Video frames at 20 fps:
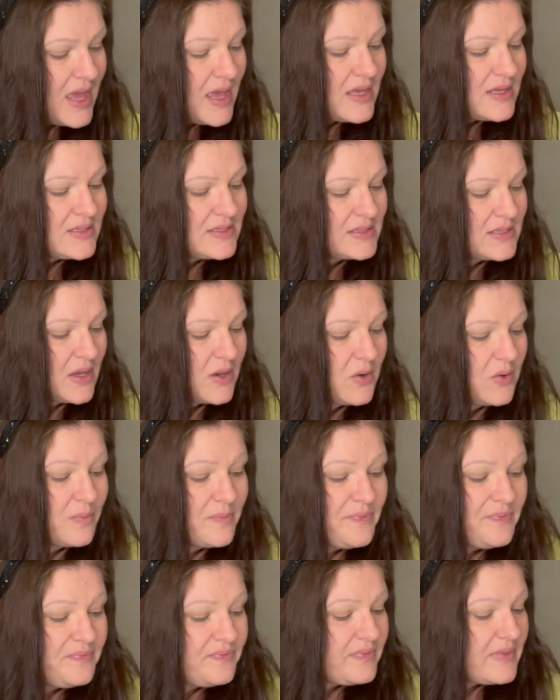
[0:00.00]
So
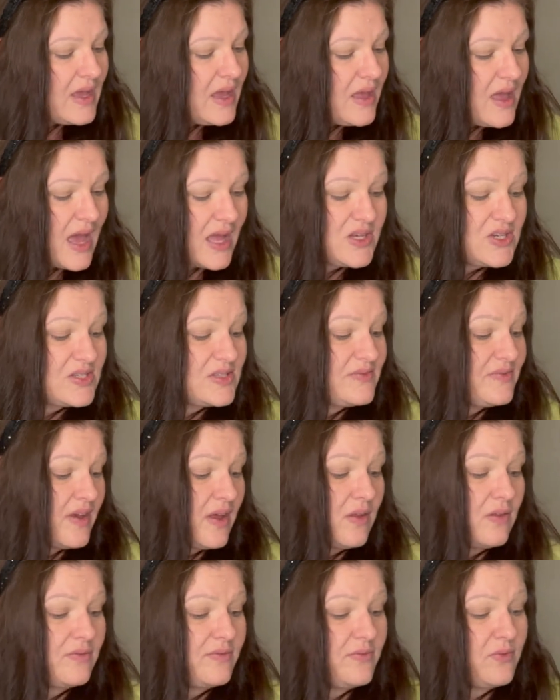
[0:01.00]
I just
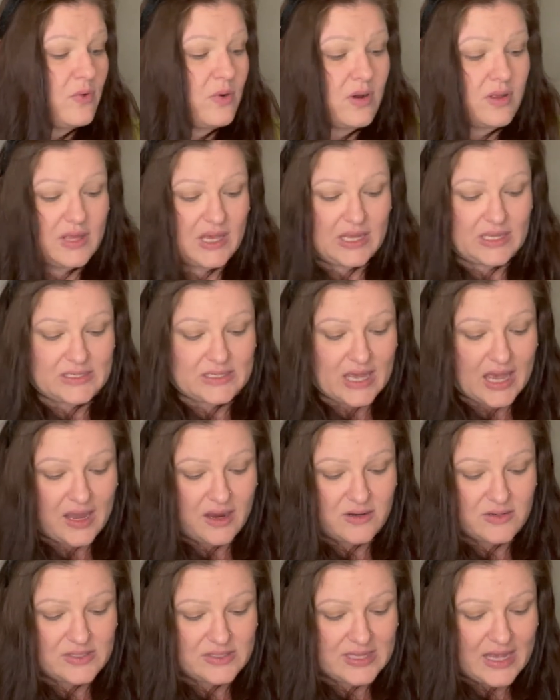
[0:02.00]
felt for the
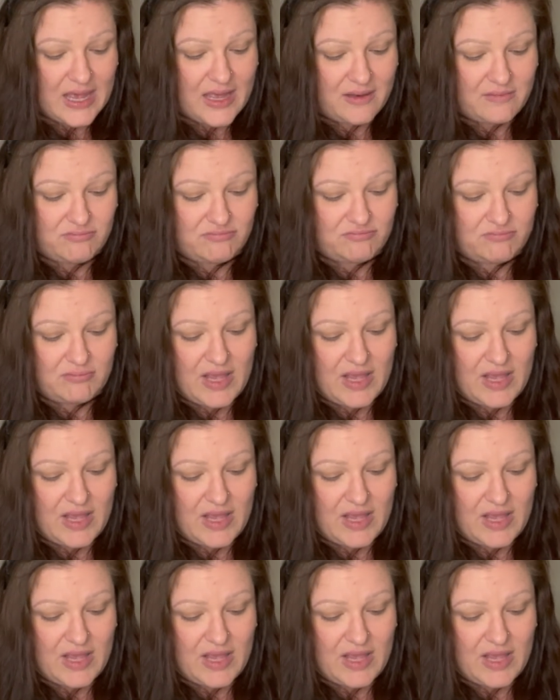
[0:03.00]
entire set